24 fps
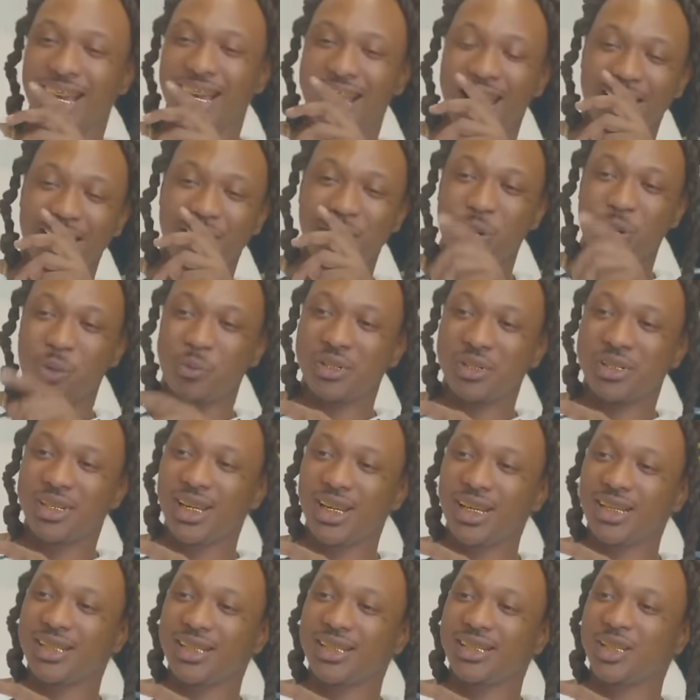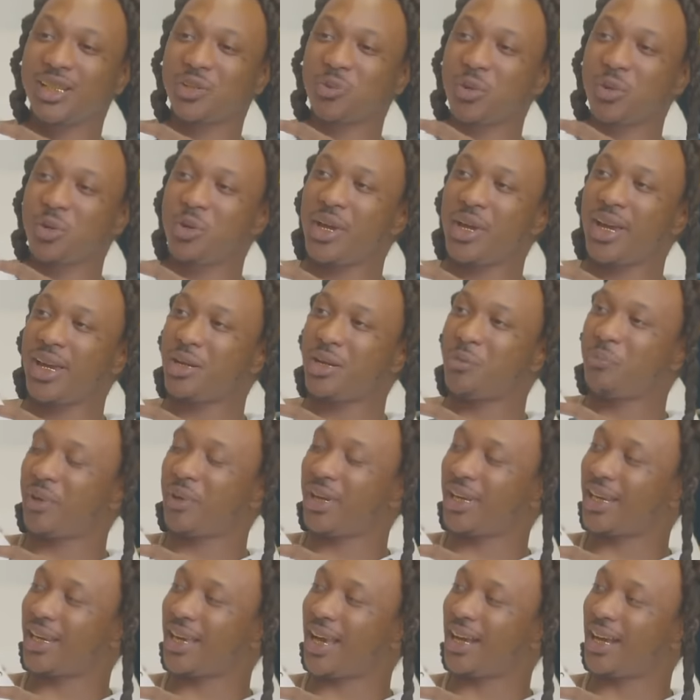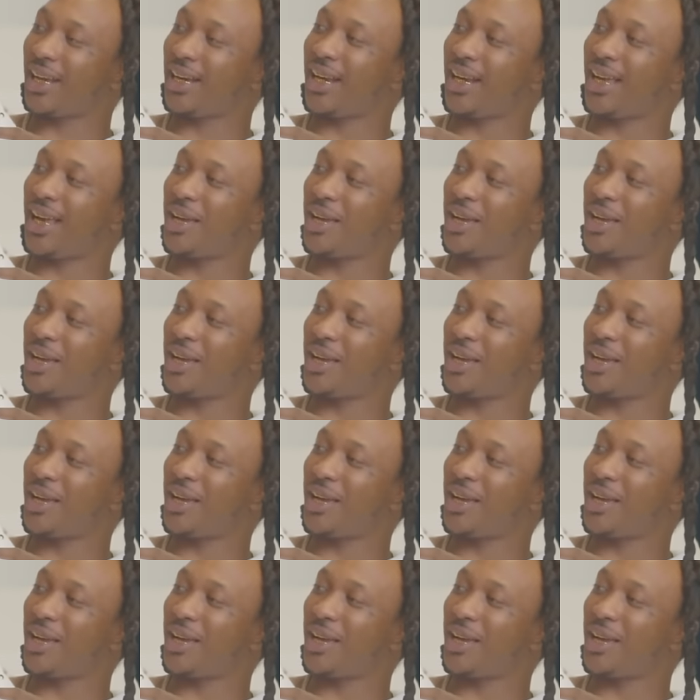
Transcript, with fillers: at Norma Jeans? Is this where you had the pink Cadillac?